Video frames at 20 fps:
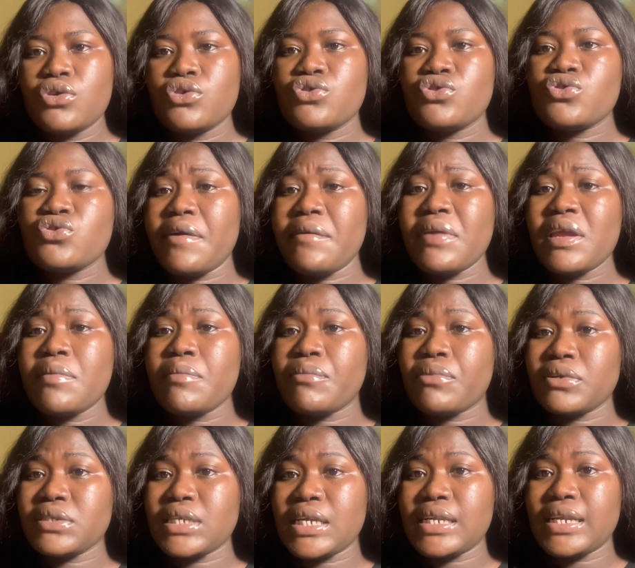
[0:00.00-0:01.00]
It's very
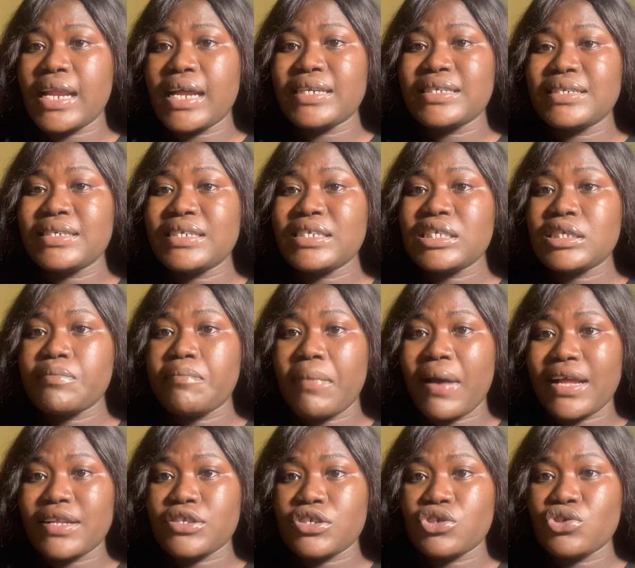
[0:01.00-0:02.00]
important that in this
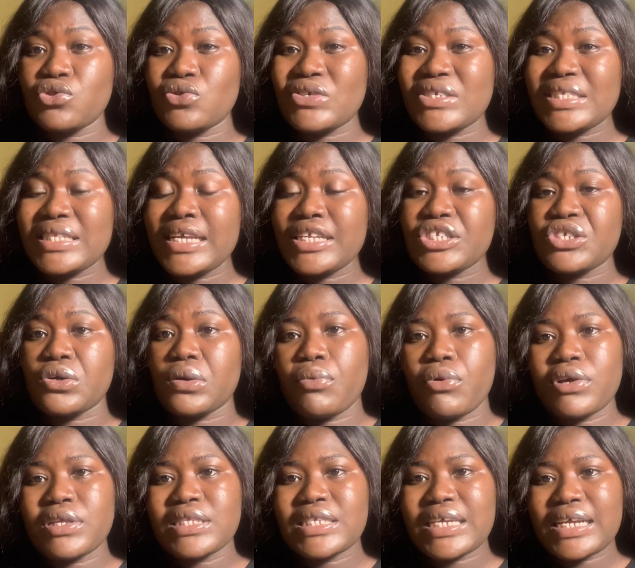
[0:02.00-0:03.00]
part you state your
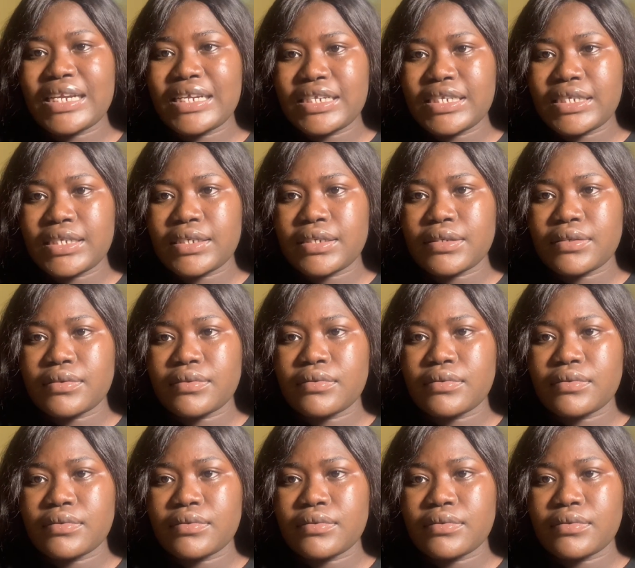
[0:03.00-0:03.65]
points clearly